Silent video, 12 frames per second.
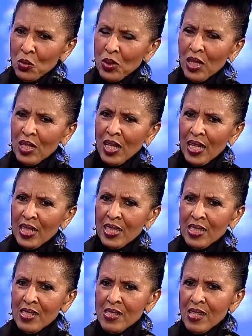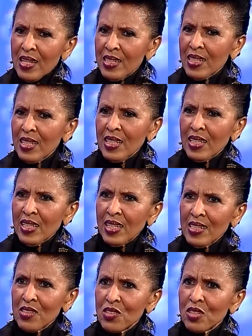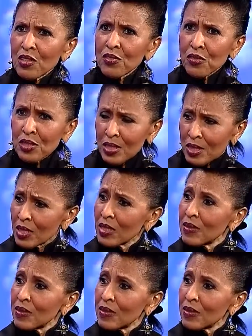What I like is that he is different.